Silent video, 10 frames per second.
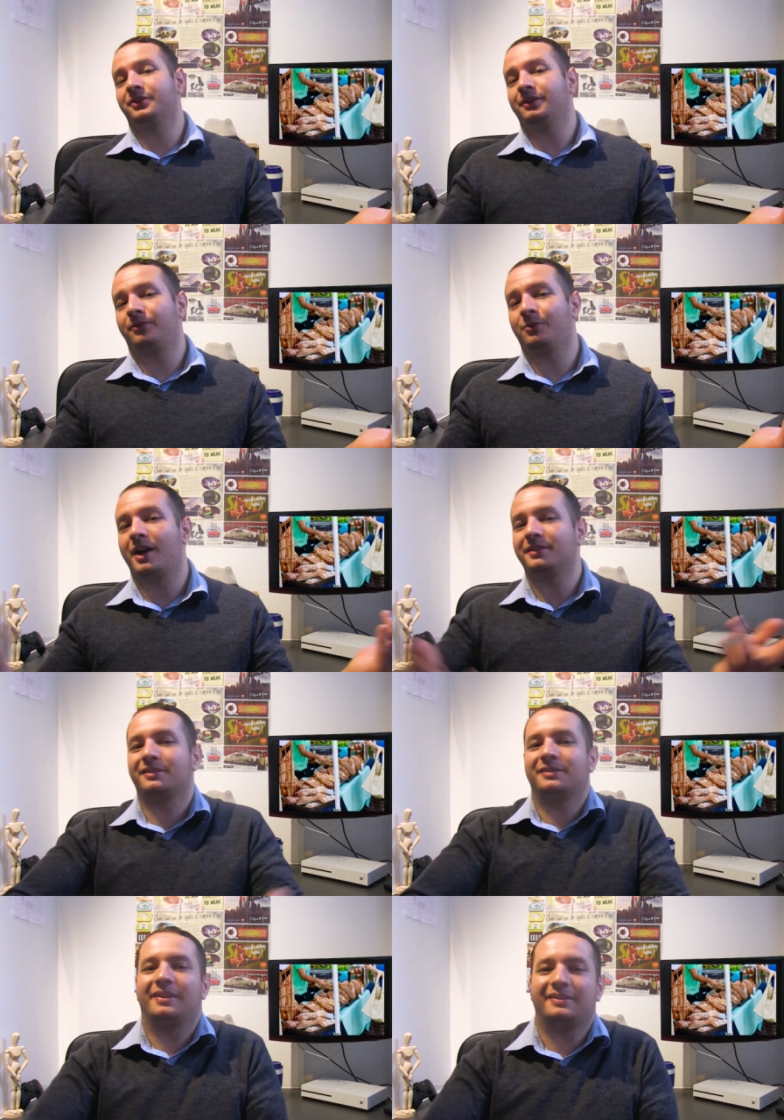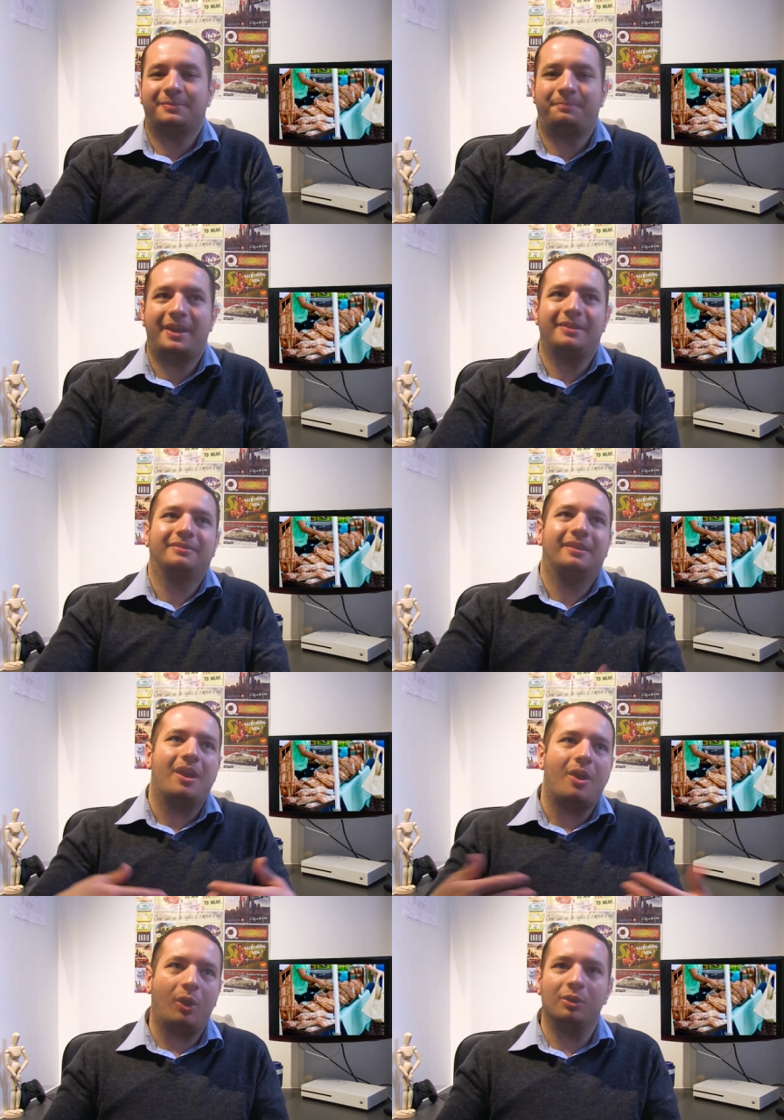usually, for once, spend
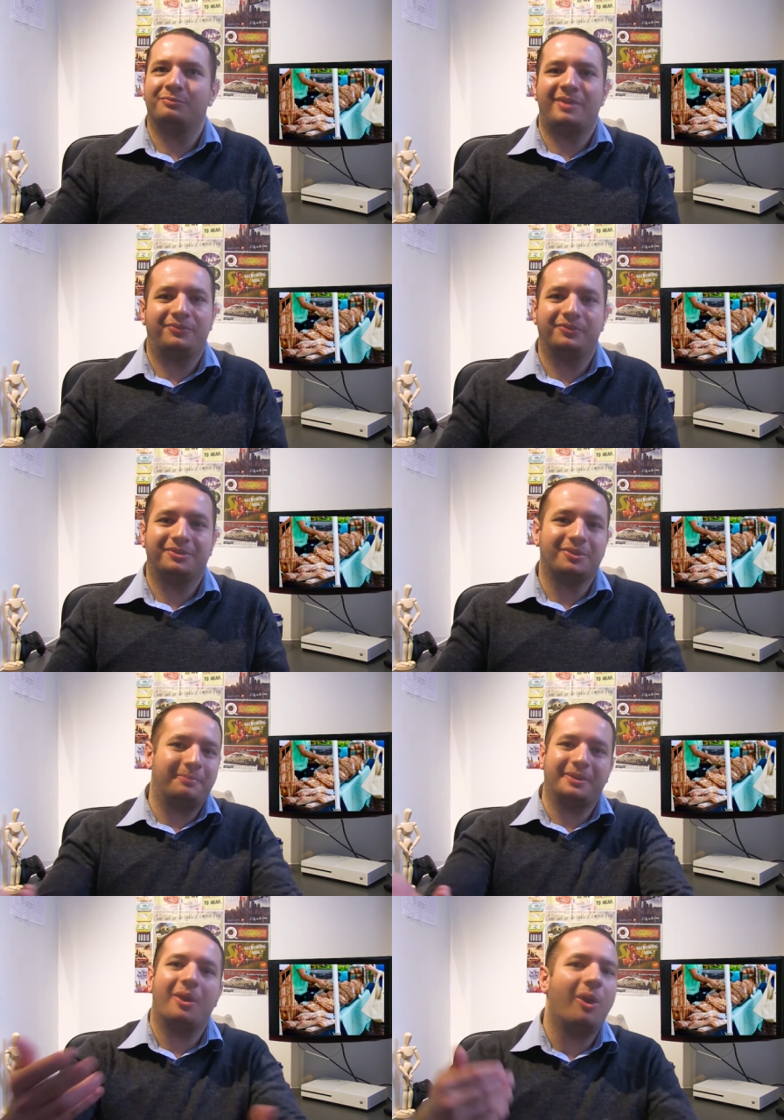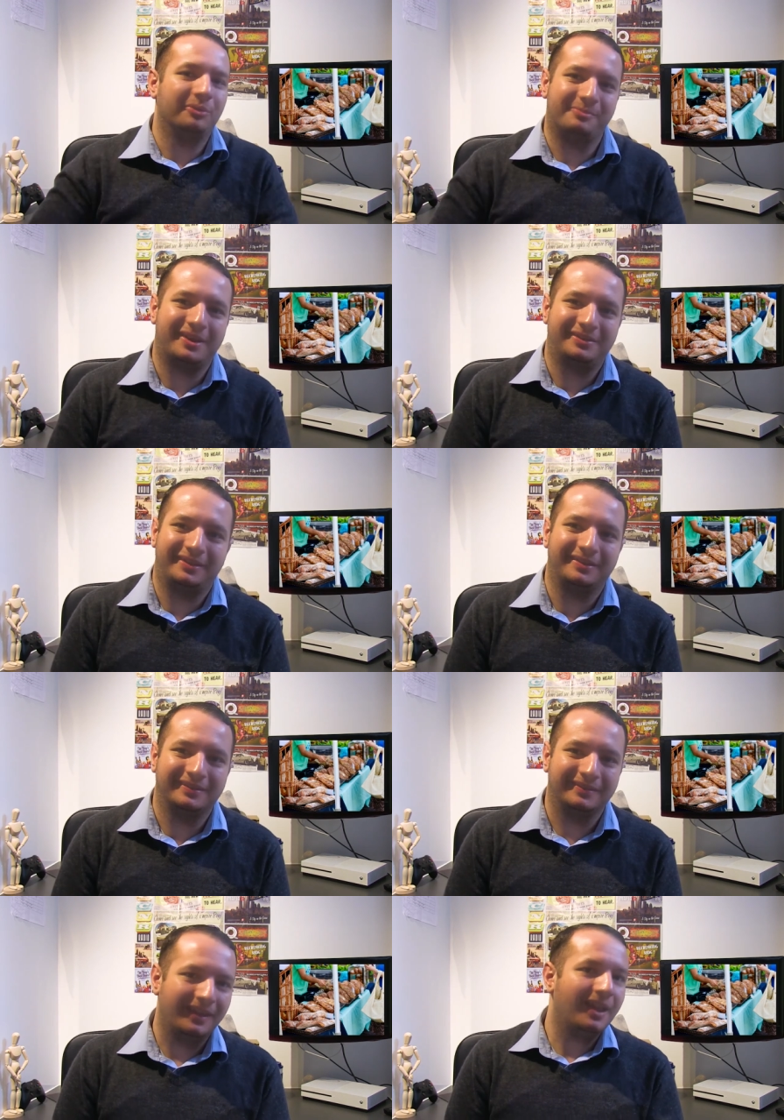all of my food shopping on
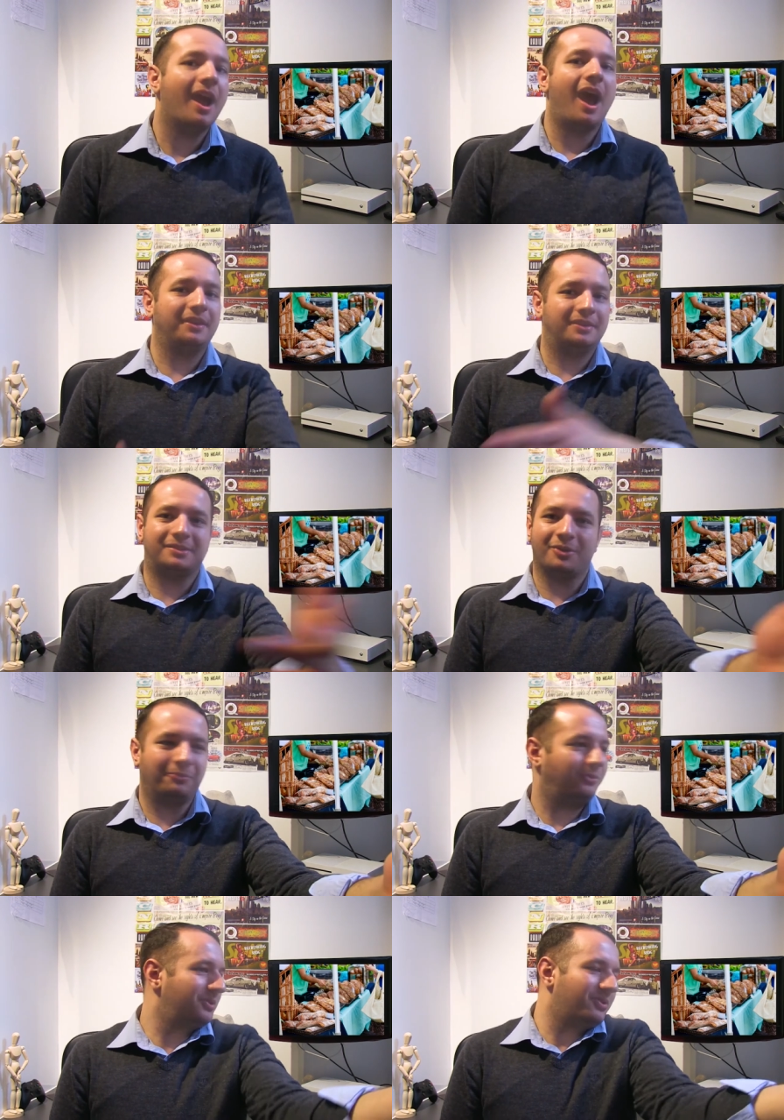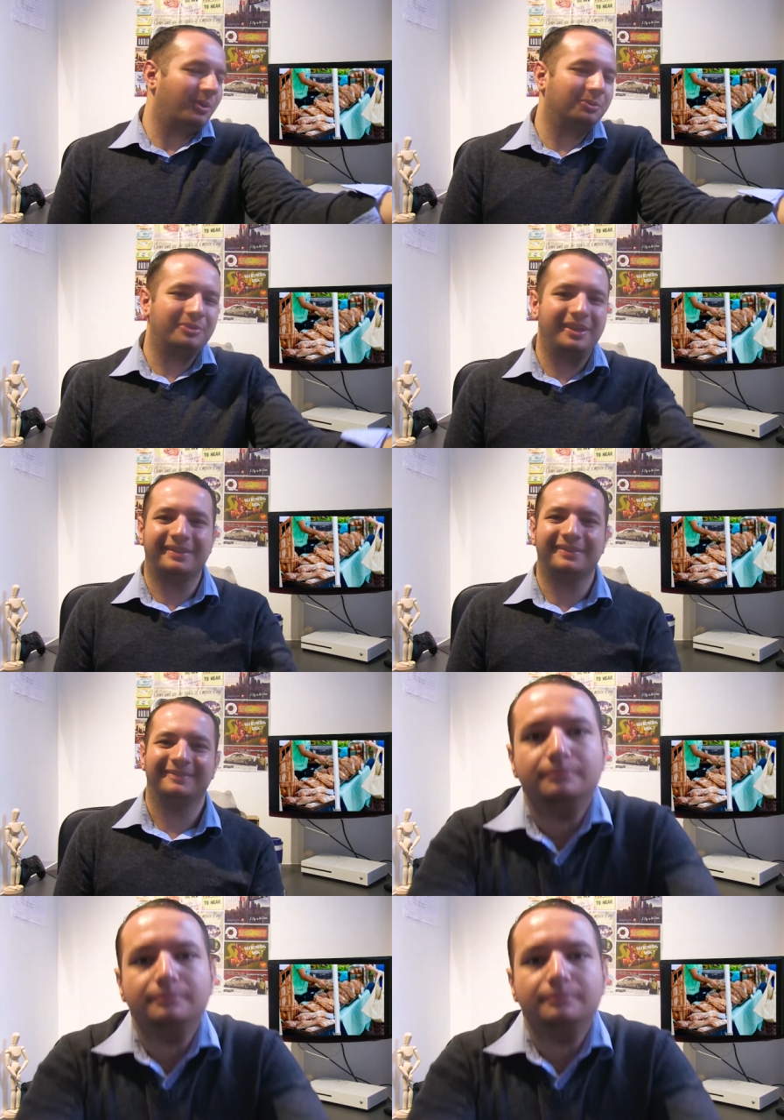Mondays. I just shop for the whole week.